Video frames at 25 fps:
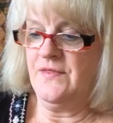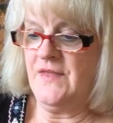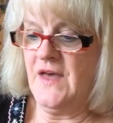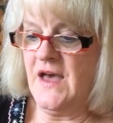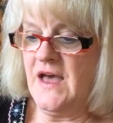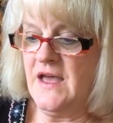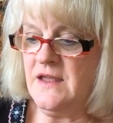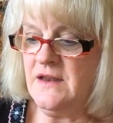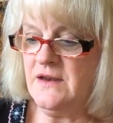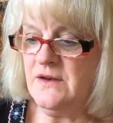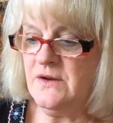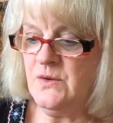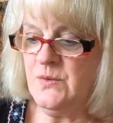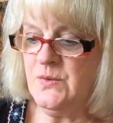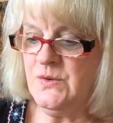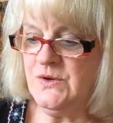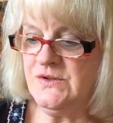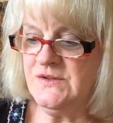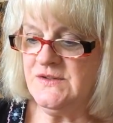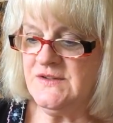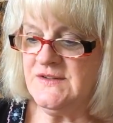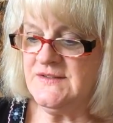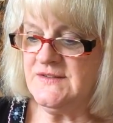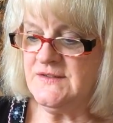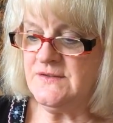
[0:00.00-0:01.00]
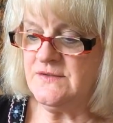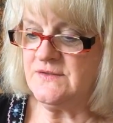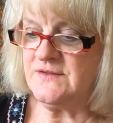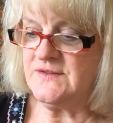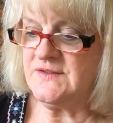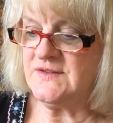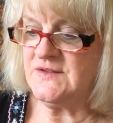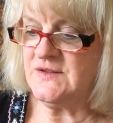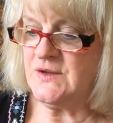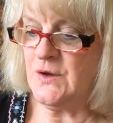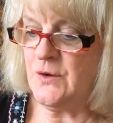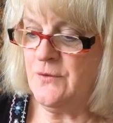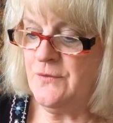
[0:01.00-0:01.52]
That quilt is
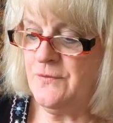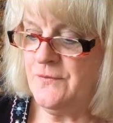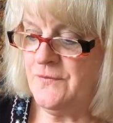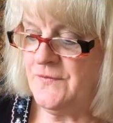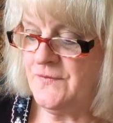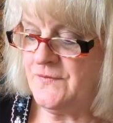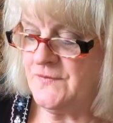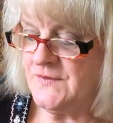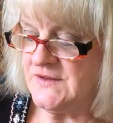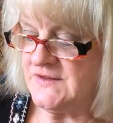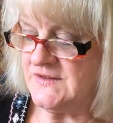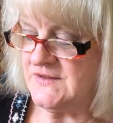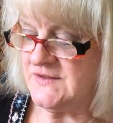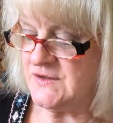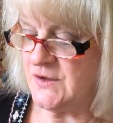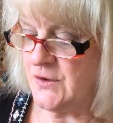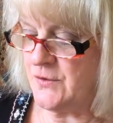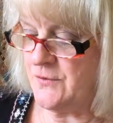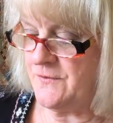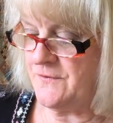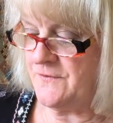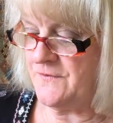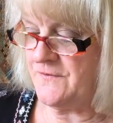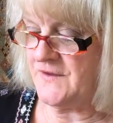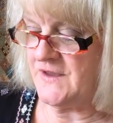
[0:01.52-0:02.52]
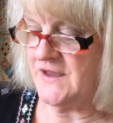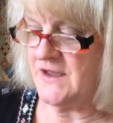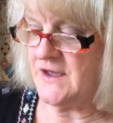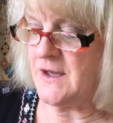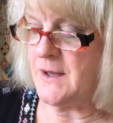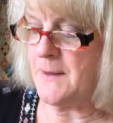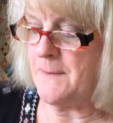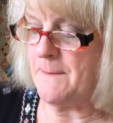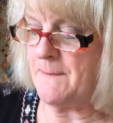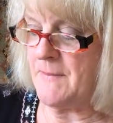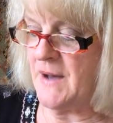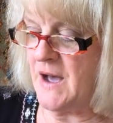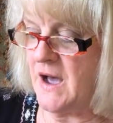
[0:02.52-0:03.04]

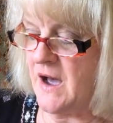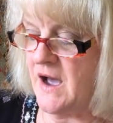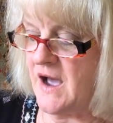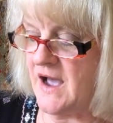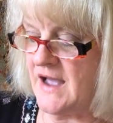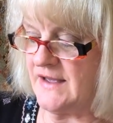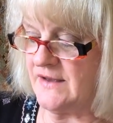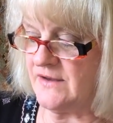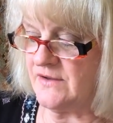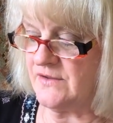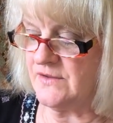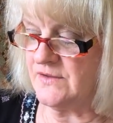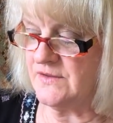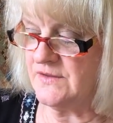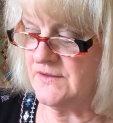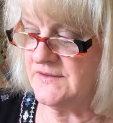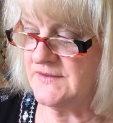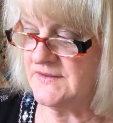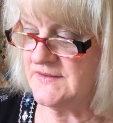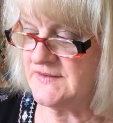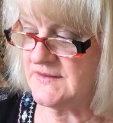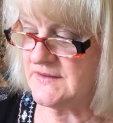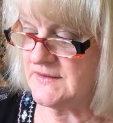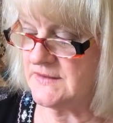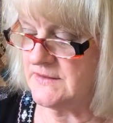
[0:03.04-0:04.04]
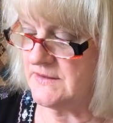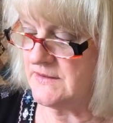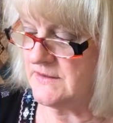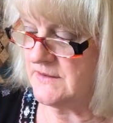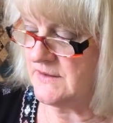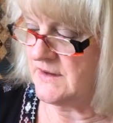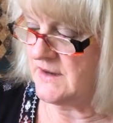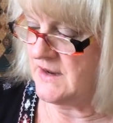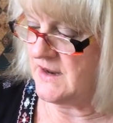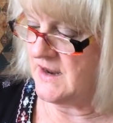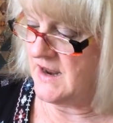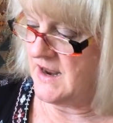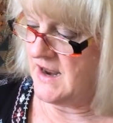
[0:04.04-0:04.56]
Sophia Piles,
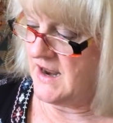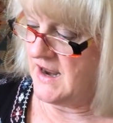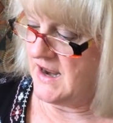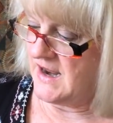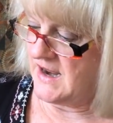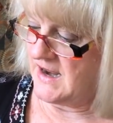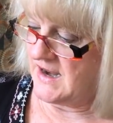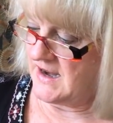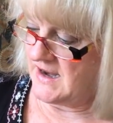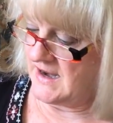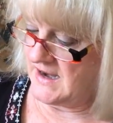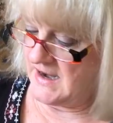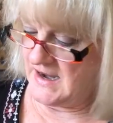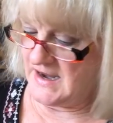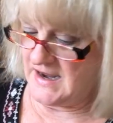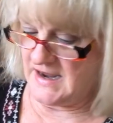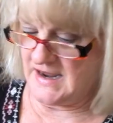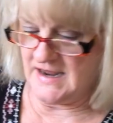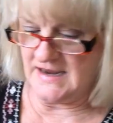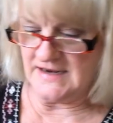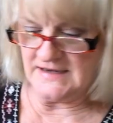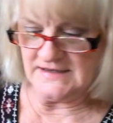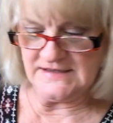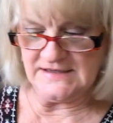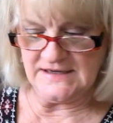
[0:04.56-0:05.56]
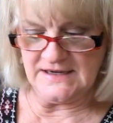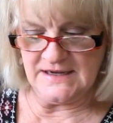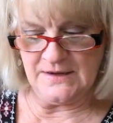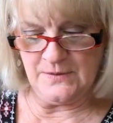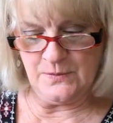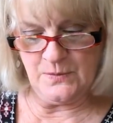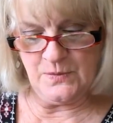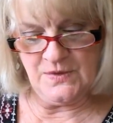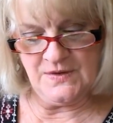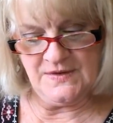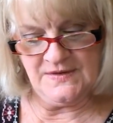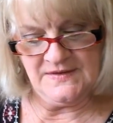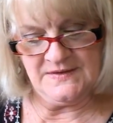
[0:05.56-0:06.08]
and it
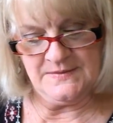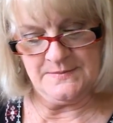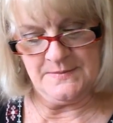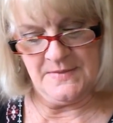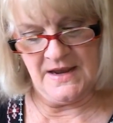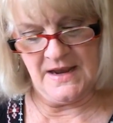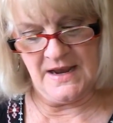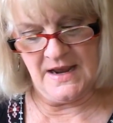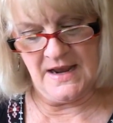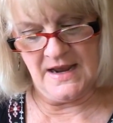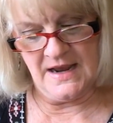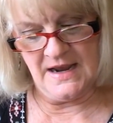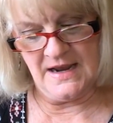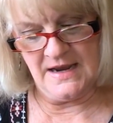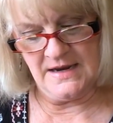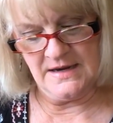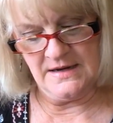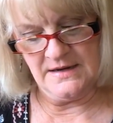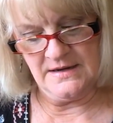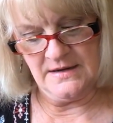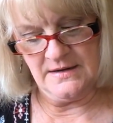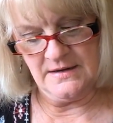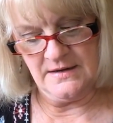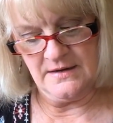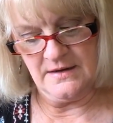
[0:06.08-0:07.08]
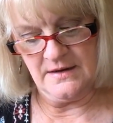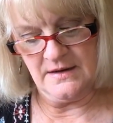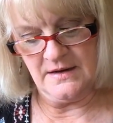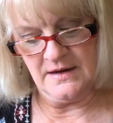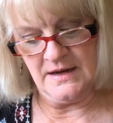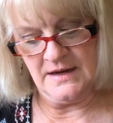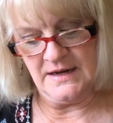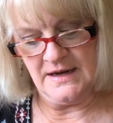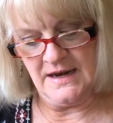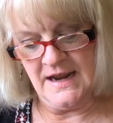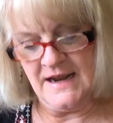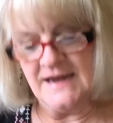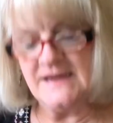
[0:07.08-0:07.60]
was made
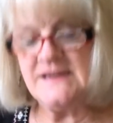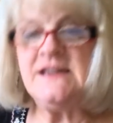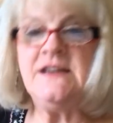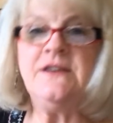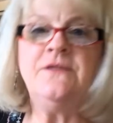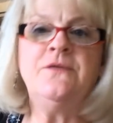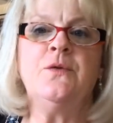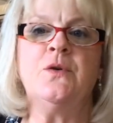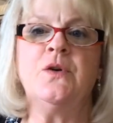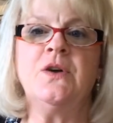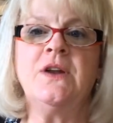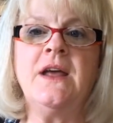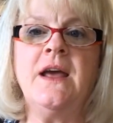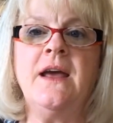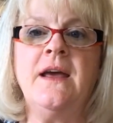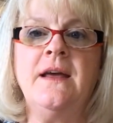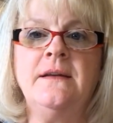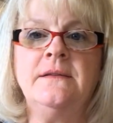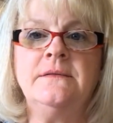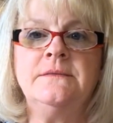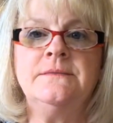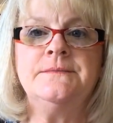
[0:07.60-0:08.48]
in 1848.